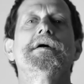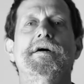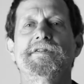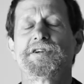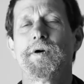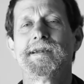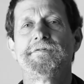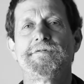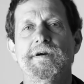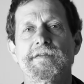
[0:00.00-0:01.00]
On the
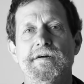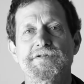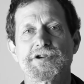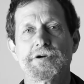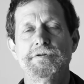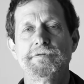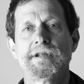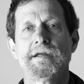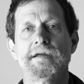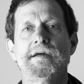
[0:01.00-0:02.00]
25th of June,
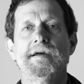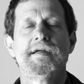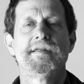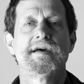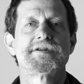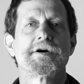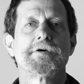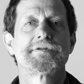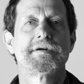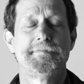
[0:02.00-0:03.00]
they
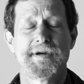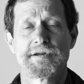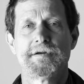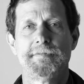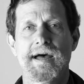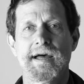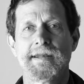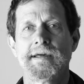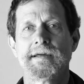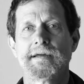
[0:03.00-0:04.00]
told the bitter man,
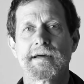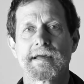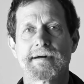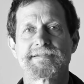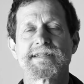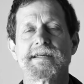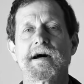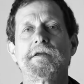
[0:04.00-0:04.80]
García